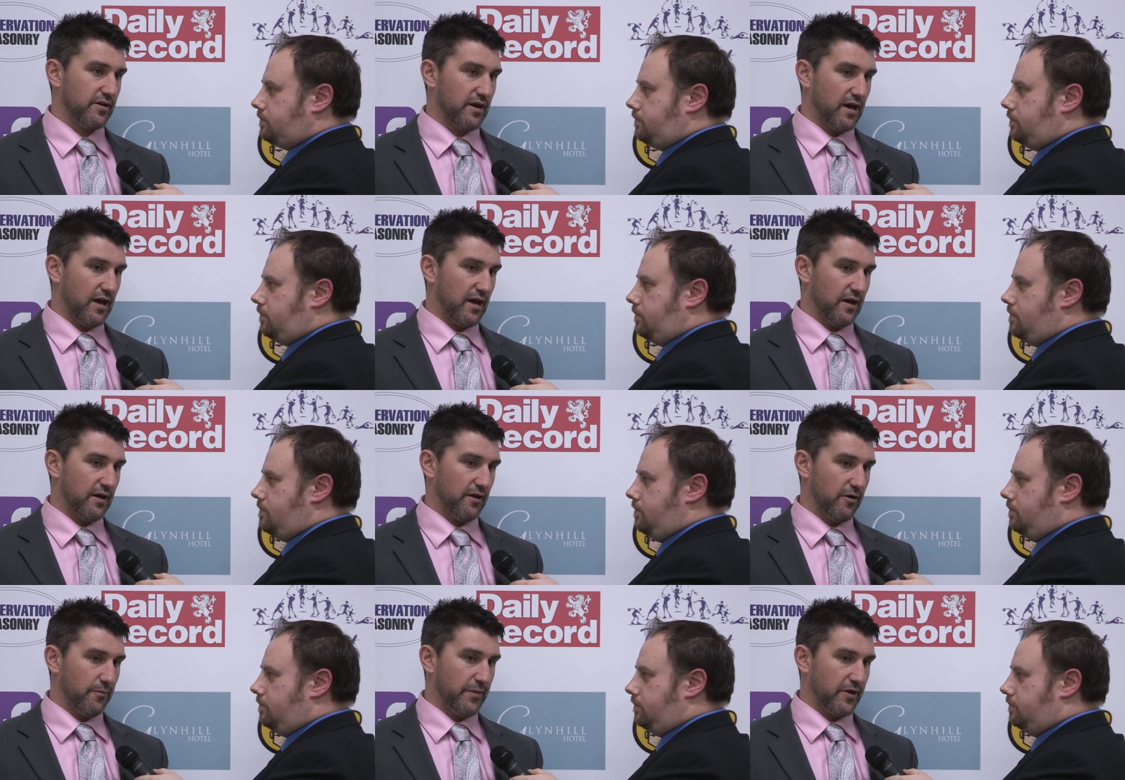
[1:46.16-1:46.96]
Speaker 1: uh,
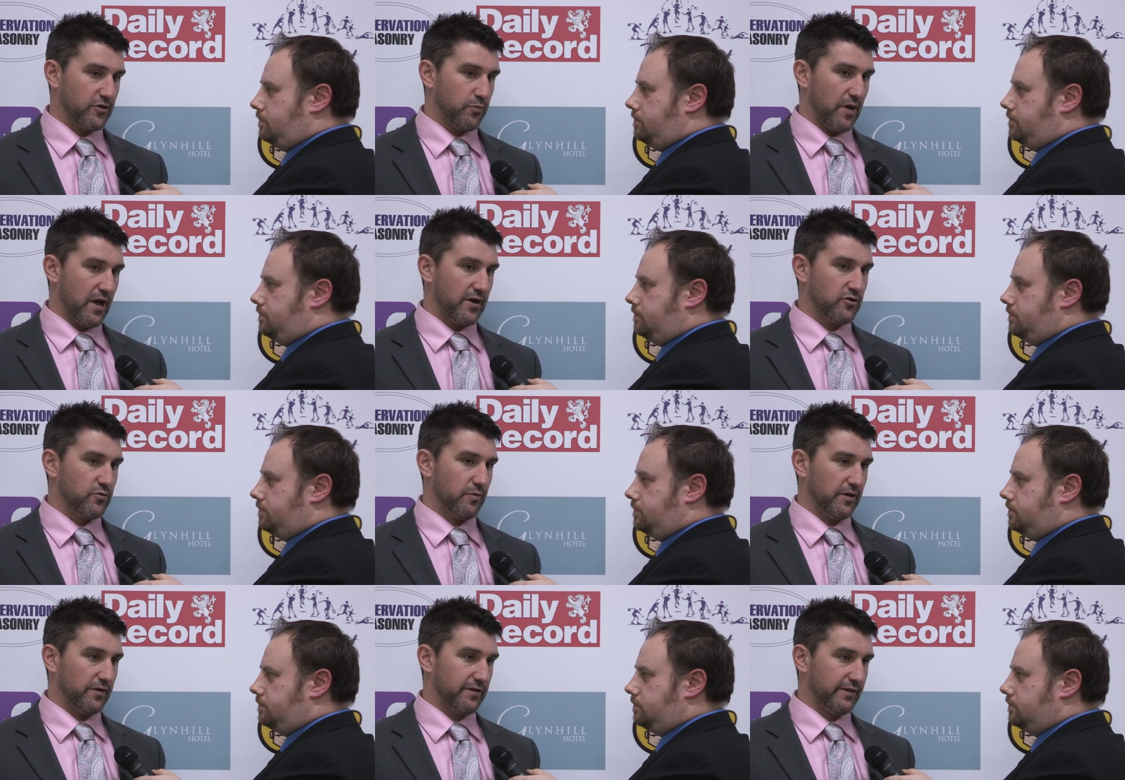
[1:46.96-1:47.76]
our bench
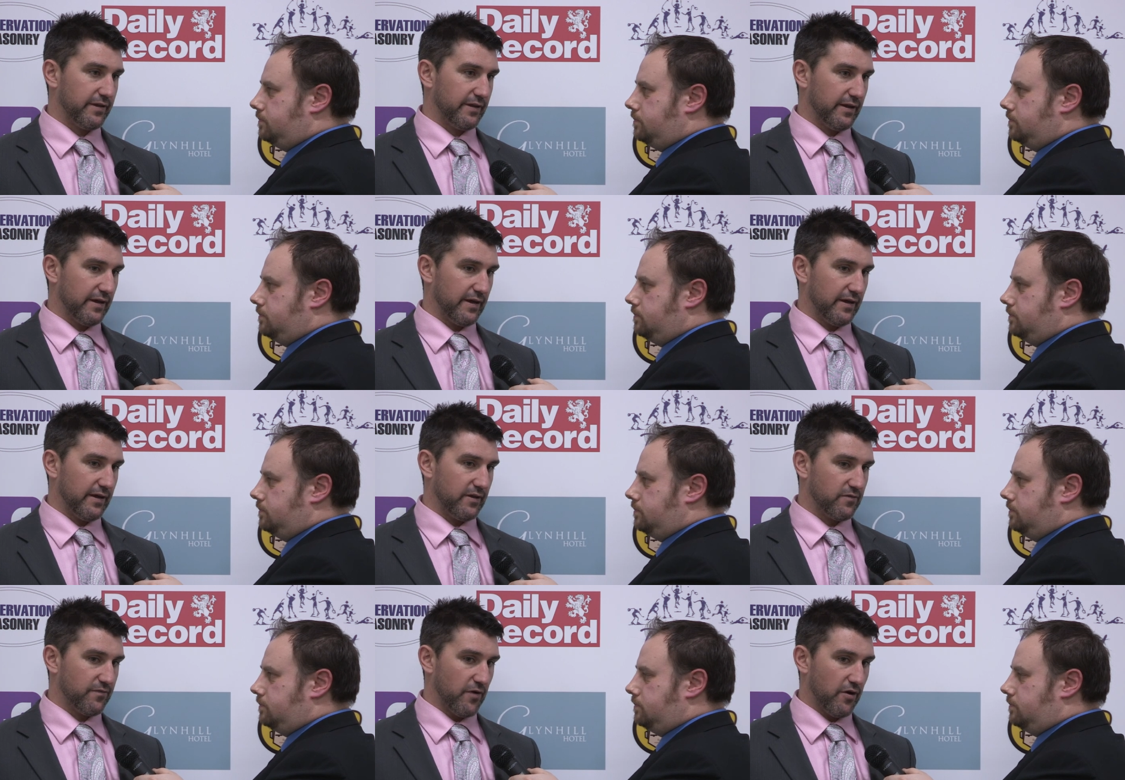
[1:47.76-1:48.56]
management, uh,
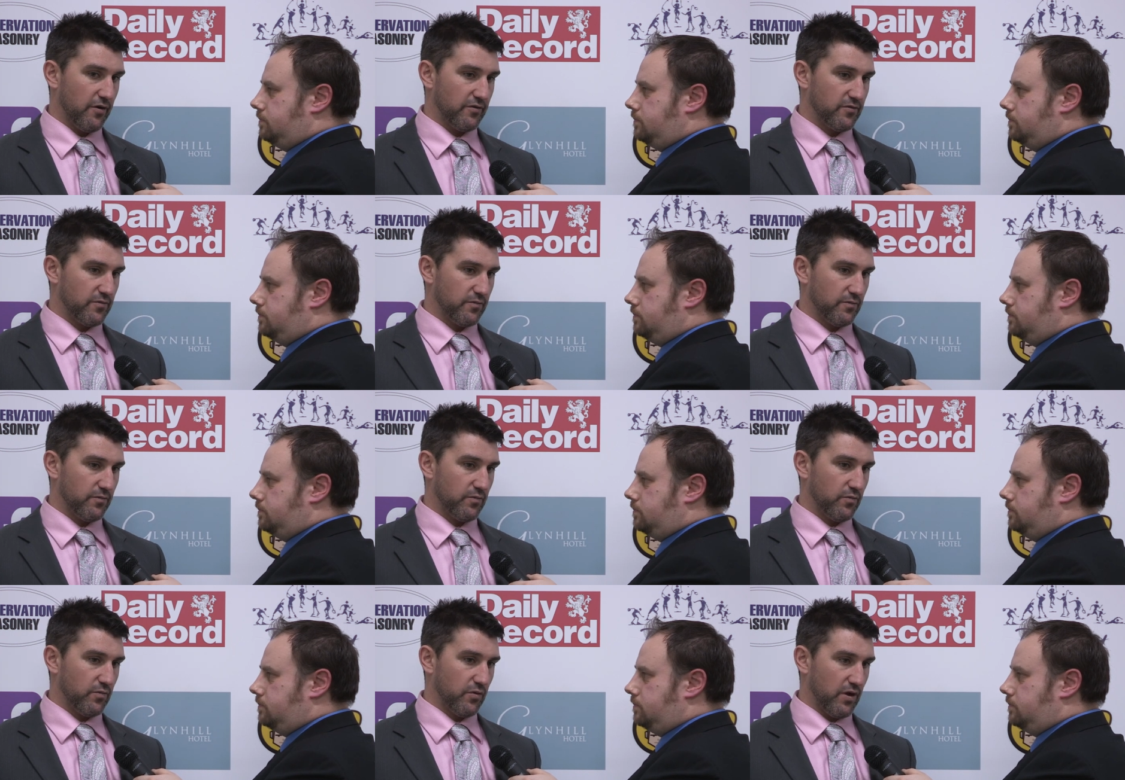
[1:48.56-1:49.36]
as far as
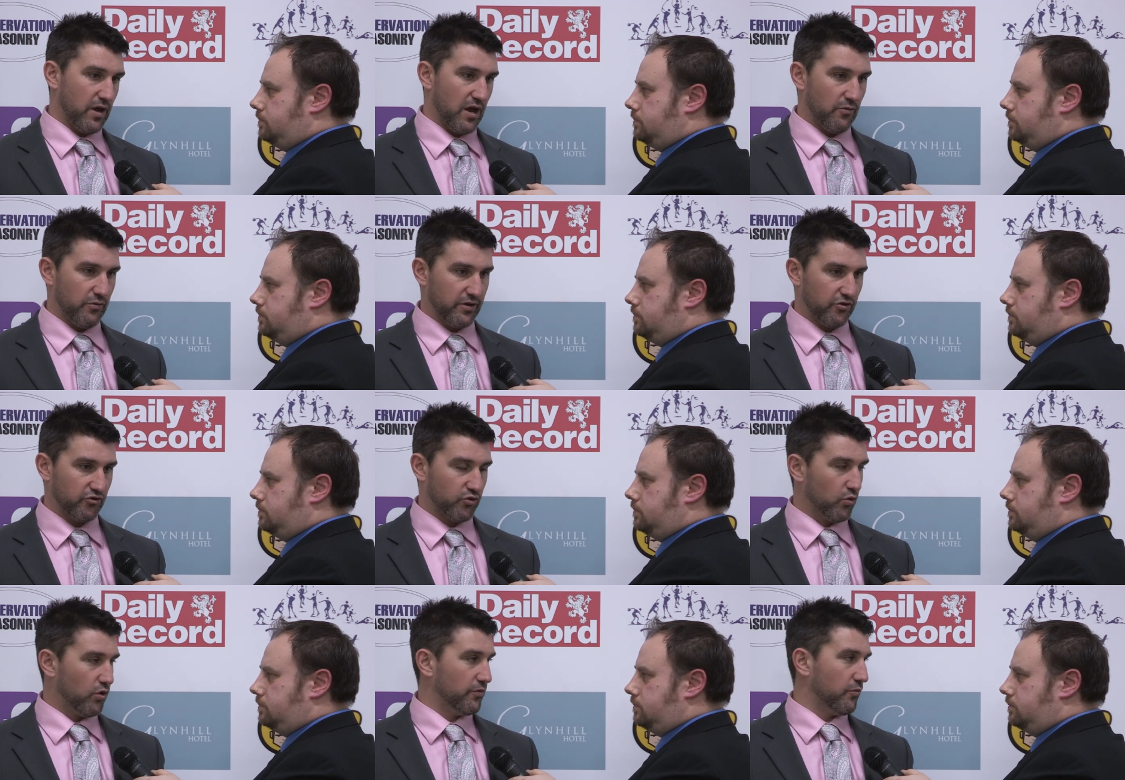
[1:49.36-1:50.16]
how we
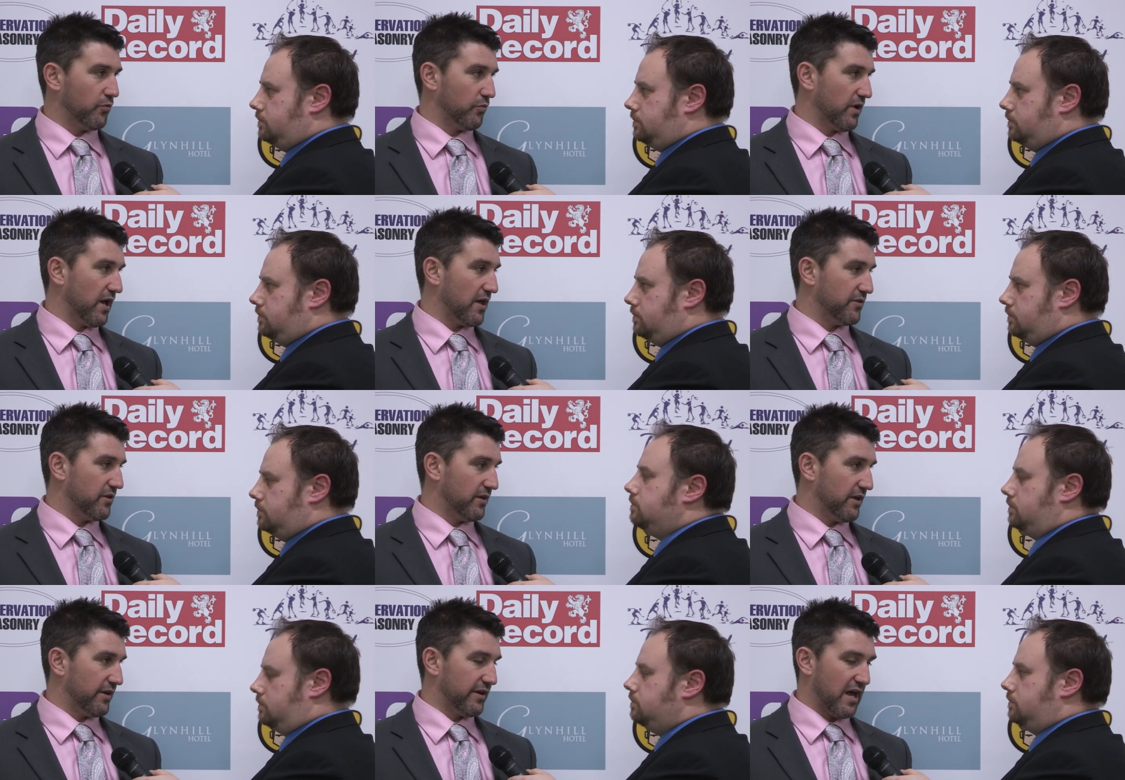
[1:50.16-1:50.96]
controlled when we had the
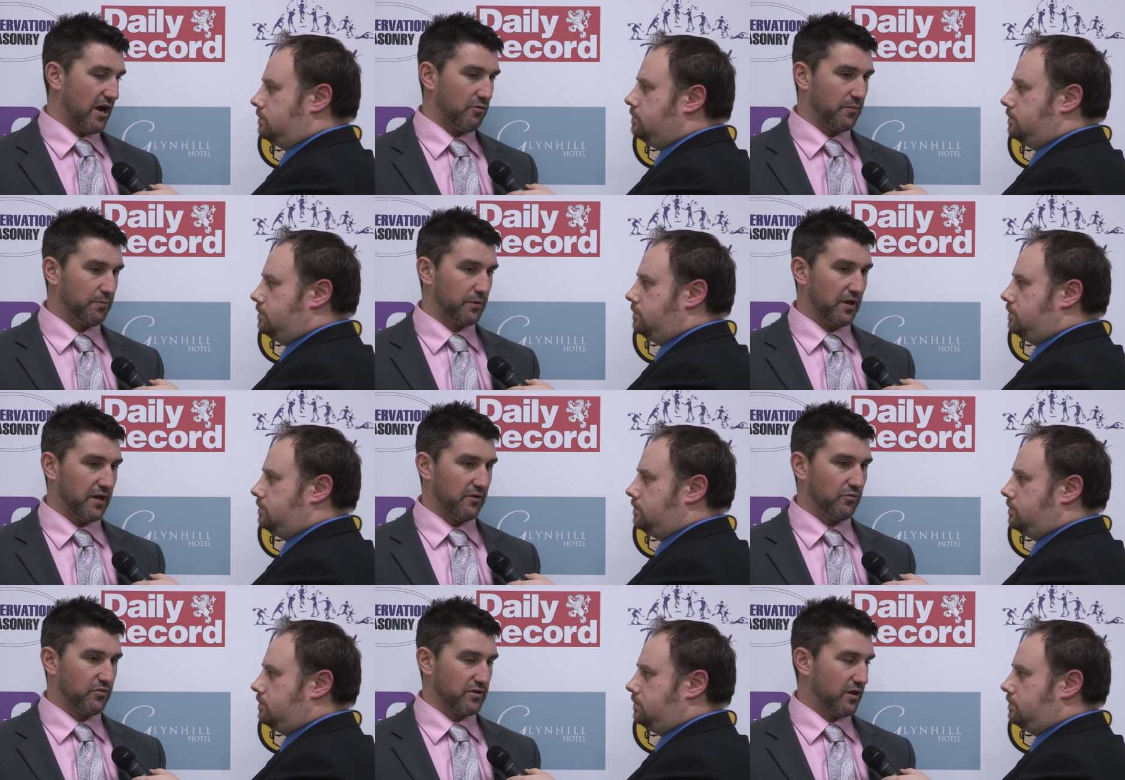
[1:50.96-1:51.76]
lead and how we
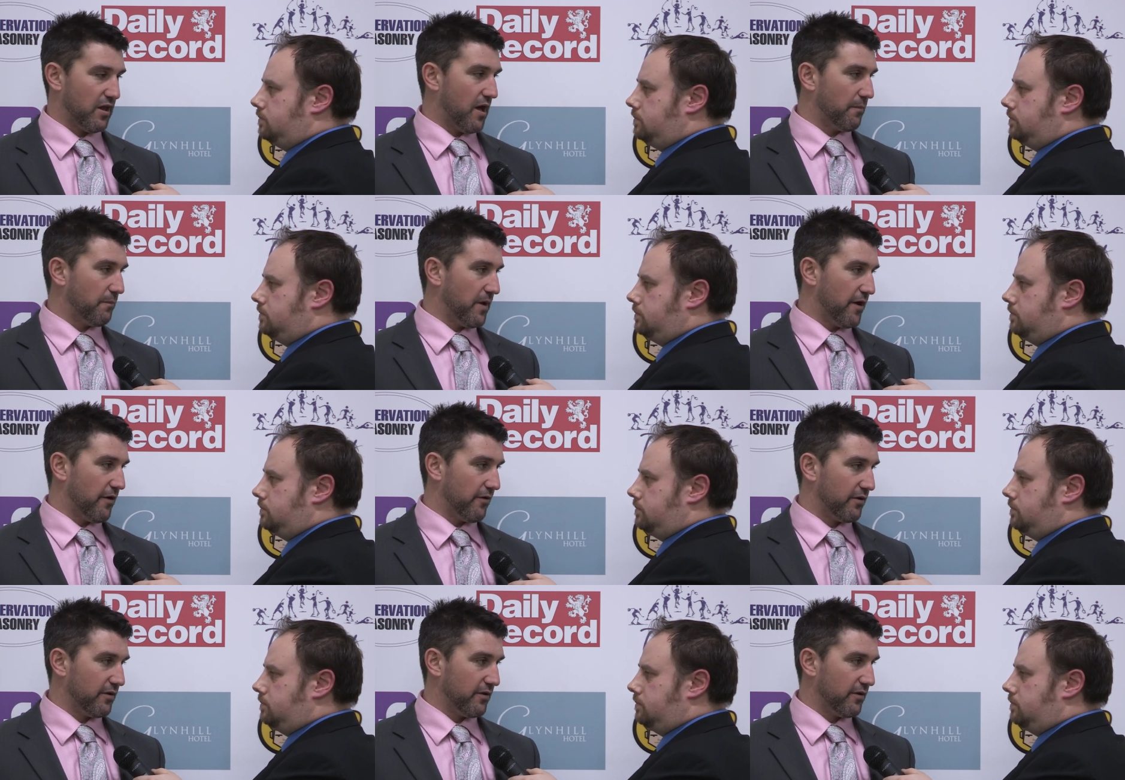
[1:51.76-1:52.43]
played was a lot better.